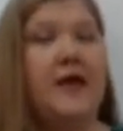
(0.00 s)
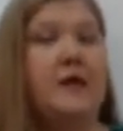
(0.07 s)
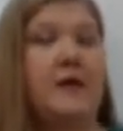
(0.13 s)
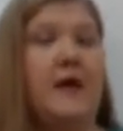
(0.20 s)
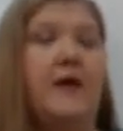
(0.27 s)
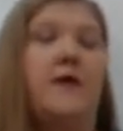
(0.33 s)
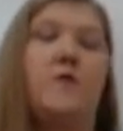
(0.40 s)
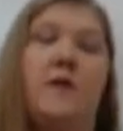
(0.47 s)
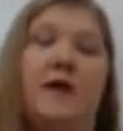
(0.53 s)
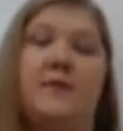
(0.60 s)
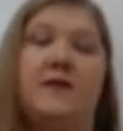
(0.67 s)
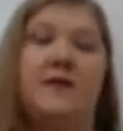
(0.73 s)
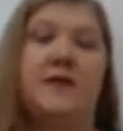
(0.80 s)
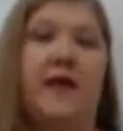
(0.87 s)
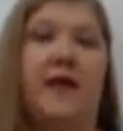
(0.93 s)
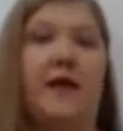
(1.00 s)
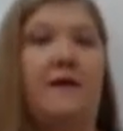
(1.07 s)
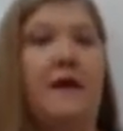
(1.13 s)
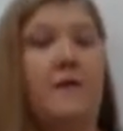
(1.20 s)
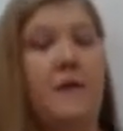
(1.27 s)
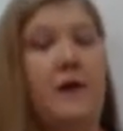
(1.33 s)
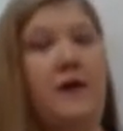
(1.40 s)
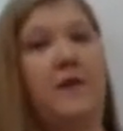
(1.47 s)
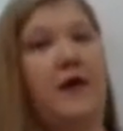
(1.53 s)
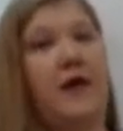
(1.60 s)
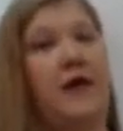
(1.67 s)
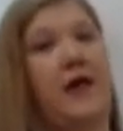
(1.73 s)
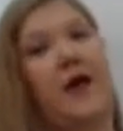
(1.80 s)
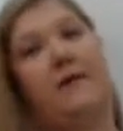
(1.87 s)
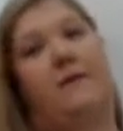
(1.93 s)
Now you might be saying, now come on,
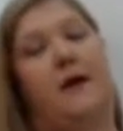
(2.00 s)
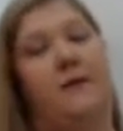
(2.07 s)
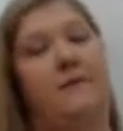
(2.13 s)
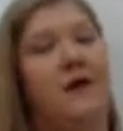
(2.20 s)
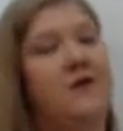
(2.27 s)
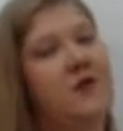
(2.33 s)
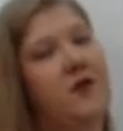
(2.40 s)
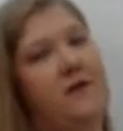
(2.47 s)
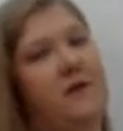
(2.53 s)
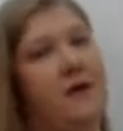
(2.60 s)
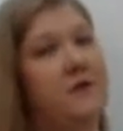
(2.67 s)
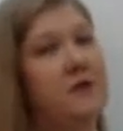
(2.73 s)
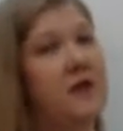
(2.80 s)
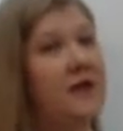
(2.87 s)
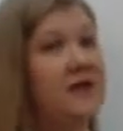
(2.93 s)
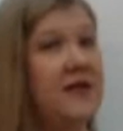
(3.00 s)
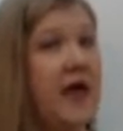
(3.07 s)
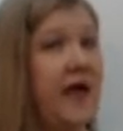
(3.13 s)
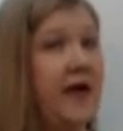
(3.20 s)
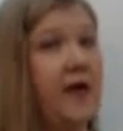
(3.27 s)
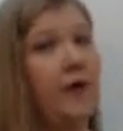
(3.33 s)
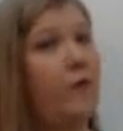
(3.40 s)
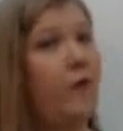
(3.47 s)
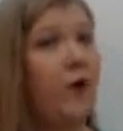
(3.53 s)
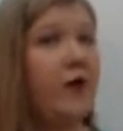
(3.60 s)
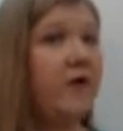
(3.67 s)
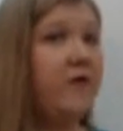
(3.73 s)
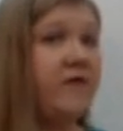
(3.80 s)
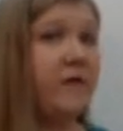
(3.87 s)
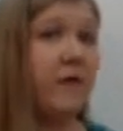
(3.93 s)
Becky, I'm not sure that I'm just going to take your
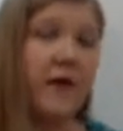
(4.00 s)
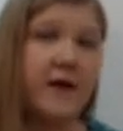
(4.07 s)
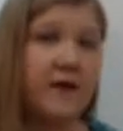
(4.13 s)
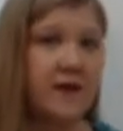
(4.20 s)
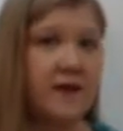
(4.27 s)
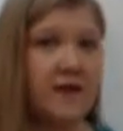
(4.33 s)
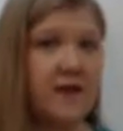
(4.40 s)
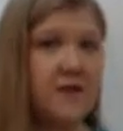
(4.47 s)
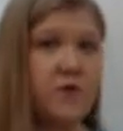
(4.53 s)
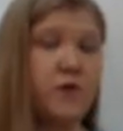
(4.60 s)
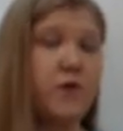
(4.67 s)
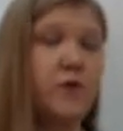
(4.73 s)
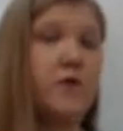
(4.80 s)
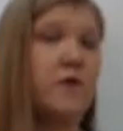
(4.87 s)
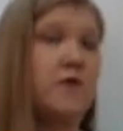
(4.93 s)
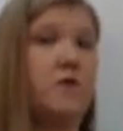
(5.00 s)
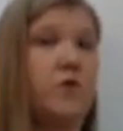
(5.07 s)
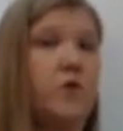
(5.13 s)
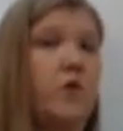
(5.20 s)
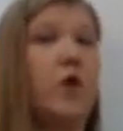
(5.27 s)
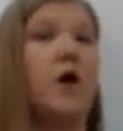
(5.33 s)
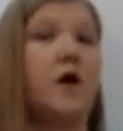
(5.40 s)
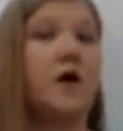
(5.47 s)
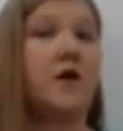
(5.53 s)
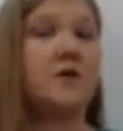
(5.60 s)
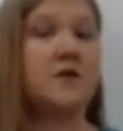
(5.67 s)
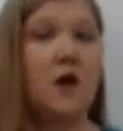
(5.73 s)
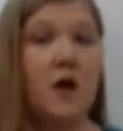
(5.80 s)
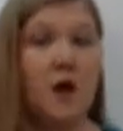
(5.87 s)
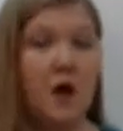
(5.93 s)
word for it that this rule
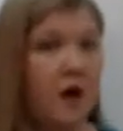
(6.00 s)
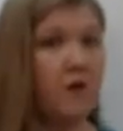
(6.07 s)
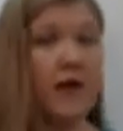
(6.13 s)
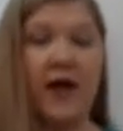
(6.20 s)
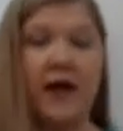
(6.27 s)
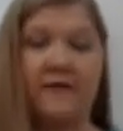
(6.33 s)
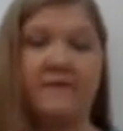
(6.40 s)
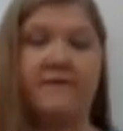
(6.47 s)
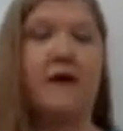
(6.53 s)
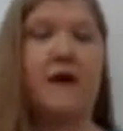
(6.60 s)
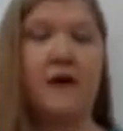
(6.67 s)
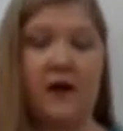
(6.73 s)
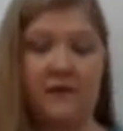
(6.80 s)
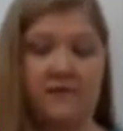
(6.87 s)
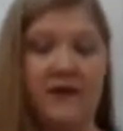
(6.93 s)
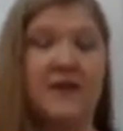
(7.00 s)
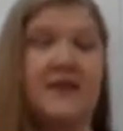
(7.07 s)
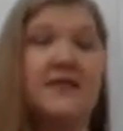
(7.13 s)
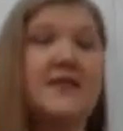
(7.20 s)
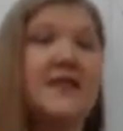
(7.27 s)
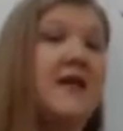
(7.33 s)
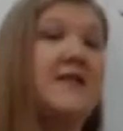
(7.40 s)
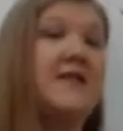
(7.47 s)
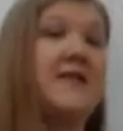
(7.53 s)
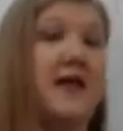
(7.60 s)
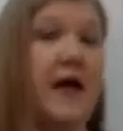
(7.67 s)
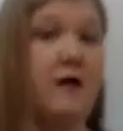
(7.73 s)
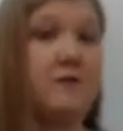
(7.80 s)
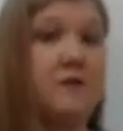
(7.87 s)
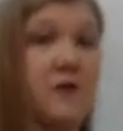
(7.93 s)
works. Okay, fair enough. Let's test it out.